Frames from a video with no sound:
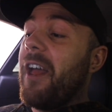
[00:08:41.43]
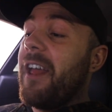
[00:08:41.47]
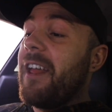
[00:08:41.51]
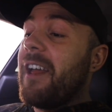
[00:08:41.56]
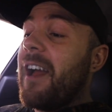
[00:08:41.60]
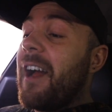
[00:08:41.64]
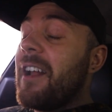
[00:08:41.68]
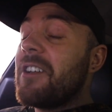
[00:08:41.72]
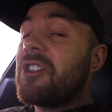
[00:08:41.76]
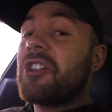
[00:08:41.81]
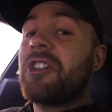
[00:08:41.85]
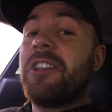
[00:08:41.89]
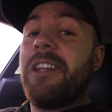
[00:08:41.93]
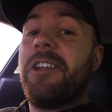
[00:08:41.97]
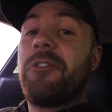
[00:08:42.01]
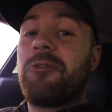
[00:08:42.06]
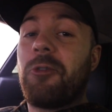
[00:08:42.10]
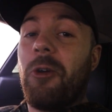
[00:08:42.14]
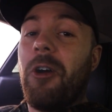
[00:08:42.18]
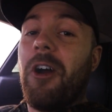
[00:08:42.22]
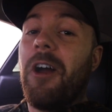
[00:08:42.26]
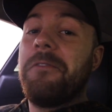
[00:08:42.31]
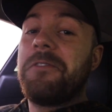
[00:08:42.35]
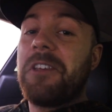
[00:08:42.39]
It actually
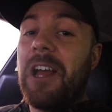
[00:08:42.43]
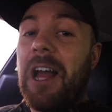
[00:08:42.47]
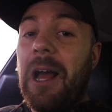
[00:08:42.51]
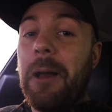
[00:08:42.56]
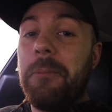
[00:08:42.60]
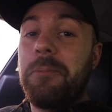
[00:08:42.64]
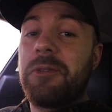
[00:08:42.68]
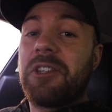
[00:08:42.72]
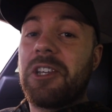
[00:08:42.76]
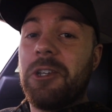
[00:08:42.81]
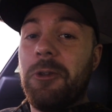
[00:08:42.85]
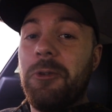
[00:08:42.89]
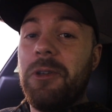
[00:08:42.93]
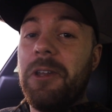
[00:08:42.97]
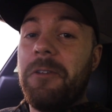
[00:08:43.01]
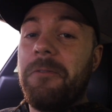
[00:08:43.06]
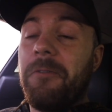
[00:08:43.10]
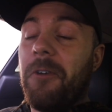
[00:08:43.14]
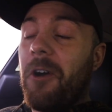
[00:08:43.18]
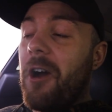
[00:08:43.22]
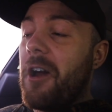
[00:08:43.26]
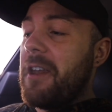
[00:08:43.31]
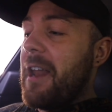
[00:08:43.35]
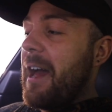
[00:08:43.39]
drives absolutely
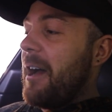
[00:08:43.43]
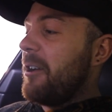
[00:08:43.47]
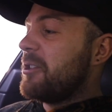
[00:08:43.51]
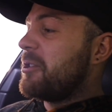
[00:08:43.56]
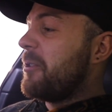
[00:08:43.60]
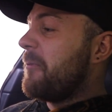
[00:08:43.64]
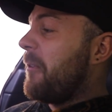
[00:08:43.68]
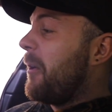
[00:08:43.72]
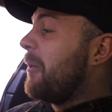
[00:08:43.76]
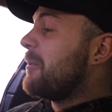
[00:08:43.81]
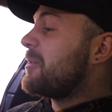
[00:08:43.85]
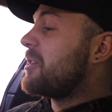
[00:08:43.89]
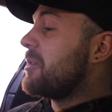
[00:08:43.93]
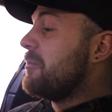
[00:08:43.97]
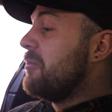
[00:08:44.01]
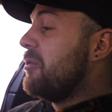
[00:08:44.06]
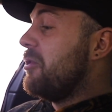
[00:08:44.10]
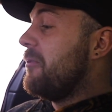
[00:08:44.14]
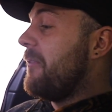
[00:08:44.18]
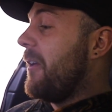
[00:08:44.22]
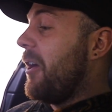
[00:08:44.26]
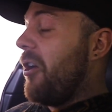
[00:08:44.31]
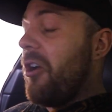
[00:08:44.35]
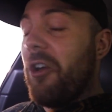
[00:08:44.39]
fine now. So if I was to
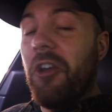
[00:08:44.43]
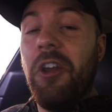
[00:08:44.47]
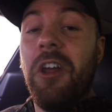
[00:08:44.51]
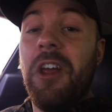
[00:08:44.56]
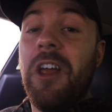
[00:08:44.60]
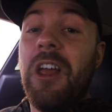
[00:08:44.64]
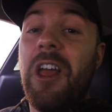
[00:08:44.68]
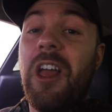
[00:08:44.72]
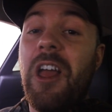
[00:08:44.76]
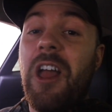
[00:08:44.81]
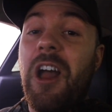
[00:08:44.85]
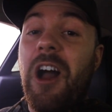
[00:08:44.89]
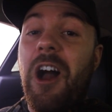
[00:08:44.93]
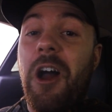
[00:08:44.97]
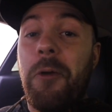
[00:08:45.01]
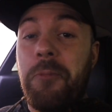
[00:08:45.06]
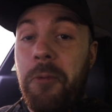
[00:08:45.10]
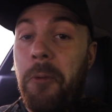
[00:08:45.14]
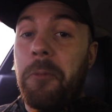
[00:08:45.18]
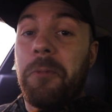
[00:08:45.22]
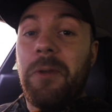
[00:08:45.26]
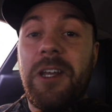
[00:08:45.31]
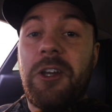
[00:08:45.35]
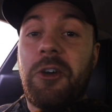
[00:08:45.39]
move it on, I
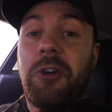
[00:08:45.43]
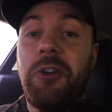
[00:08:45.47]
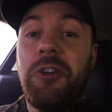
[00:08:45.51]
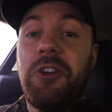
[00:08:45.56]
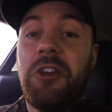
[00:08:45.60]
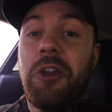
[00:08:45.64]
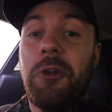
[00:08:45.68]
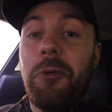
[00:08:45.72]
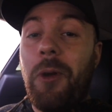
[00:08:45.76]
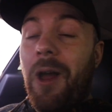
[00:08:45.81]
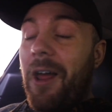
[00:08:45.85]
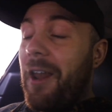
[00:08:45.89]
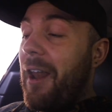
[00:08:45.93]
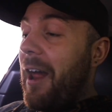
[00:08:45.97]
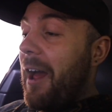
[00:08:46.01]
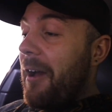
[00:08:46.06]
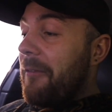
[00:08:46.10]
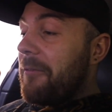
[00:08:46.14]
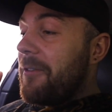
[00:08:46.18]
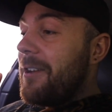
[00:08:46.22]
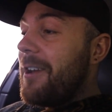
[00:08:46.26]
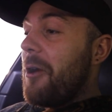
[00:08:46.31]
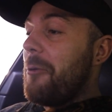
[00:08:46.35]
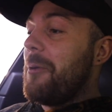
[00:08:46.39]
probably could do and
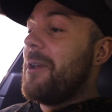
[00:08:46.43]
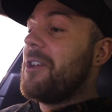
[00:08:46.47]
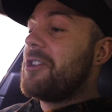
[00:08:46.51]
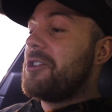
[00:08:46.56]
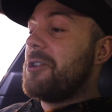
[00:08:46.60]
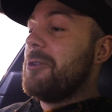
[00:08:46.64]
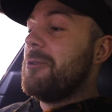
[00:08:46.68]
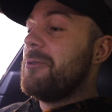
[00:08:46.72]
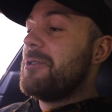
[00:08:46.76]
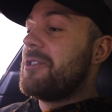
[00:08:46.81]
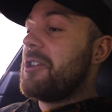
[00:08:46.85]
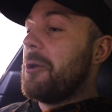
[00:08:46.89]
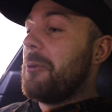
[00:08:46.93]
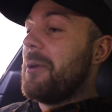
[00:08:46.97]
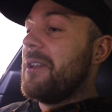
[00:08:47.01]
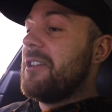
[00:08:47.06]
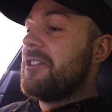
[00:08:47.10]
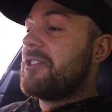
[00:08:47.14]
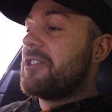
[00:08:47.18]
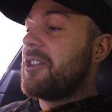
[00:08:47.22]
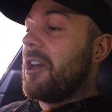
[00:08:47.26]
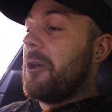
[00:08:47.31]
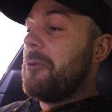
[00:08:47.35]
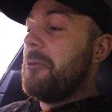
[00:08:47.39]
have no issues
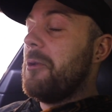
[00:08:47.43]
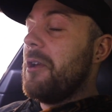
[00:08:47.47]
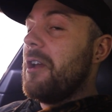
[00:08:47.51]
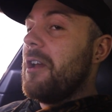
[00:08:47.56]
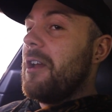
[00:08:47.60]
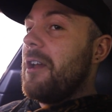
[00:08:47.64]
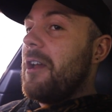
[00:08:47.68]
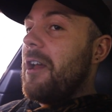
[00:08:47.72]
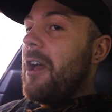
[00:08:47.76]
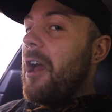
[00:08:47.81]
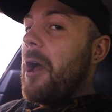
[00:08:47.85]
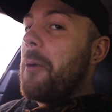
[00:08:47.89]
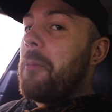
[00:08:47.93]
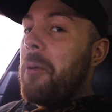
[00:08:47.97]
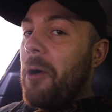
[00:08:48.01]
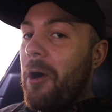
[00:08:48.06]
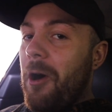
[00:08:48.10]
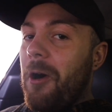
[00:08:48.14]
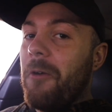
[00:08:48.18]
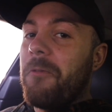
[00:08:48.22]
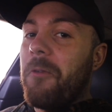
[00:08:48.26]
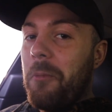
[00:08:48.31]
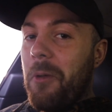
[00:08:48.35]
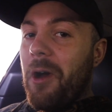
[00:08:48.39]
doing so,
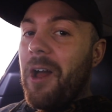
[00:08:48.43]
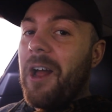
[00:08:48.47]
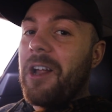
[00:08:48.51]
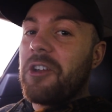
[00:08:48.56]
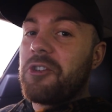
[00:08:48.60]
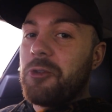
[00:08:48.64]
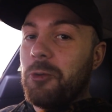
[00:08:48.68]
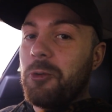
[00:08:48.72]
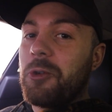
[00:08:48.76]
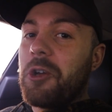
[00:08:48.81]
apart from my actual